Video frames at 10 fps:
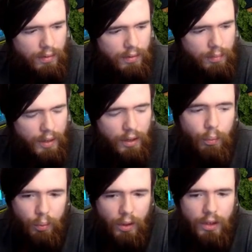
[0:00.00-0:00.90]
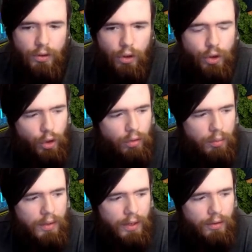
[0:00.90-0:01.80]
We'll probably do a duel room
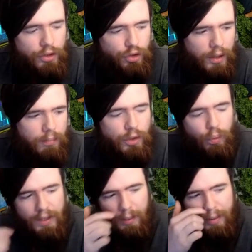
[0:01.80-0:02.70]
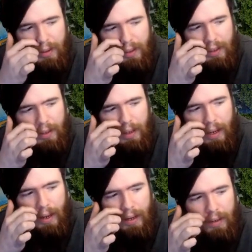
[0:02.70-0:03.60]
later in the stream. So we typically,
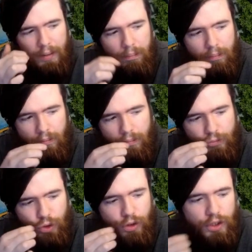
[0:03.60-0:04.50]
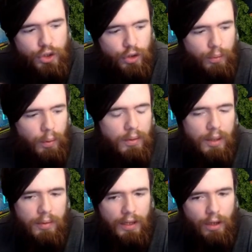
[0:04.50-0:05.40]
uh, during the stream, we will
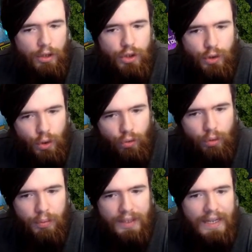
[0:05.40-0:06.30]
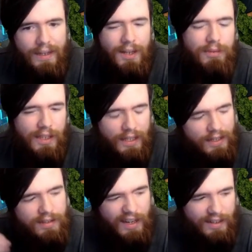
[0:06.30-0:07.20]
typically launch a duel room, but that it comes in like the
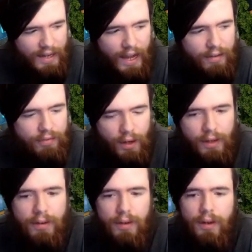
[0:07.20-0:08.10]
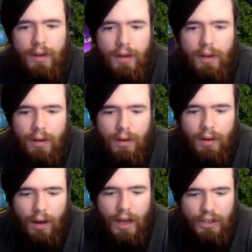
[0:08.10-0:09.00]
second half, right?
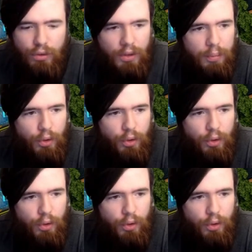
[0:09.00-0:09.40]
Uh, so we'll not